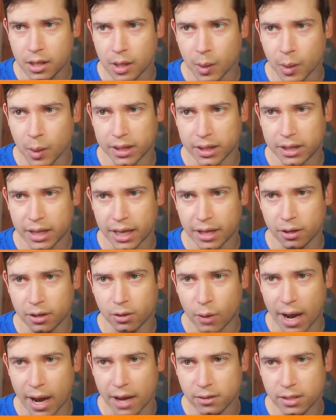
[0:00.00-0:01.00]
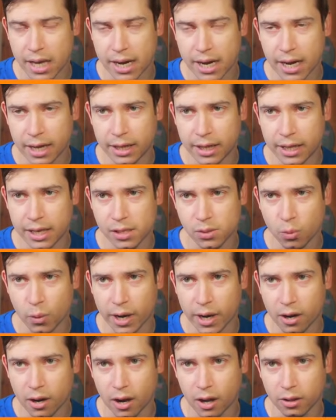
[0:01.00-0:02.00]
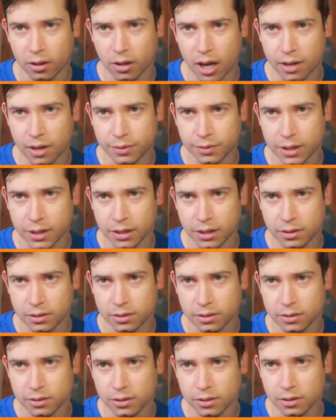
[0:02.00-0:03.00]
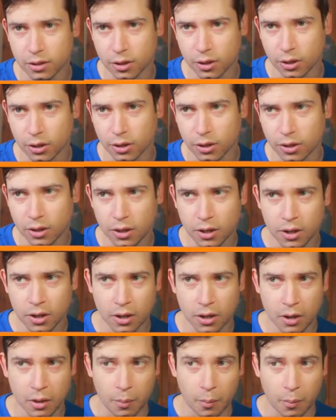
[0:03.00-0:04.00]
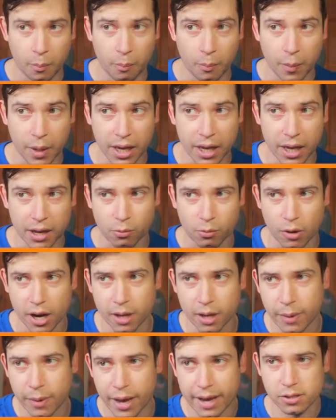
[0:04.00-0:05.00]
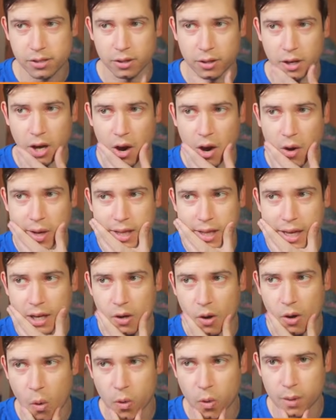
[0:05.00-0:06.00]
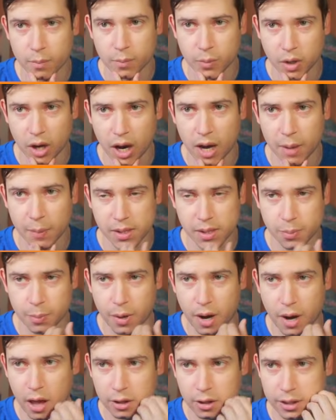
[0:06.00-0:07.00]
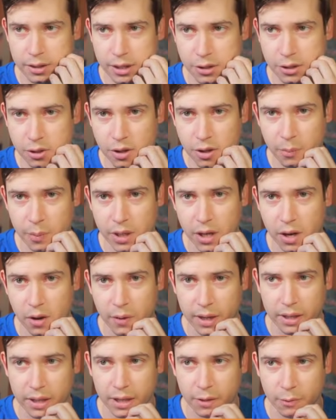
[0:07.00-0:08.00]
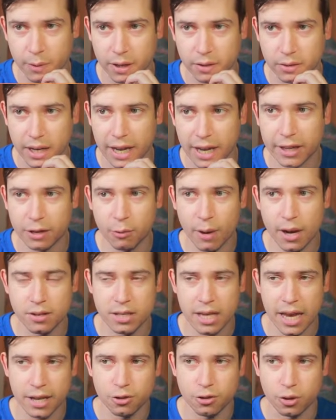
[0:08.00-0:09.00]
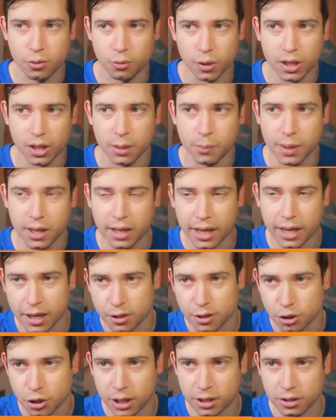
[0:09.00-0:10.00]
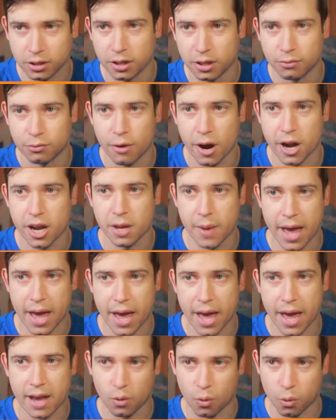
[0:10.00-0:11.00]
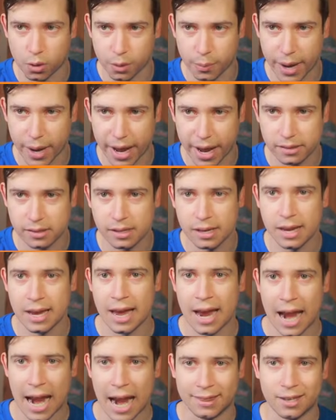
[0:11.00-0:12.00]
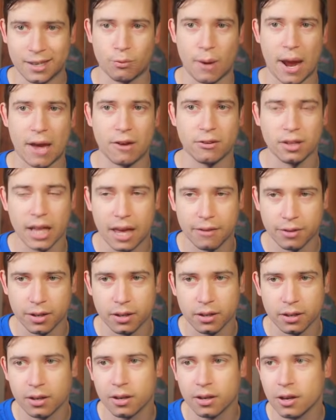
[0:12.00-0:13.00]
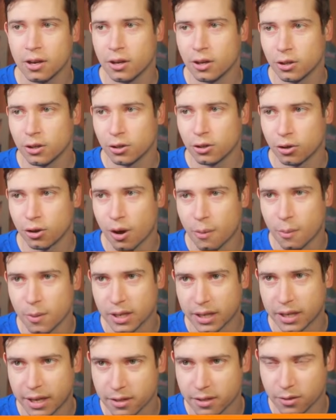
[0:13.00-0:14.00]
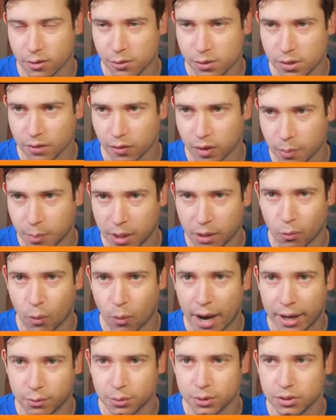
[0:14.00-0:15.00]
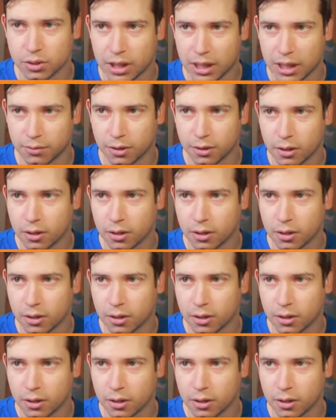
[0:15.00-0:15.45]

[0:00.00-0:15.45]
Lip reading: But then round 10, I think, is where a lot of these mid running backs are going. Like Corum, Dobbins, Pollard, I think should all be going in like round 10. I think round 10 should really be like a shit ton of running backs and quarterbacks. And then round 11 should almost like exclusively be wide receiver.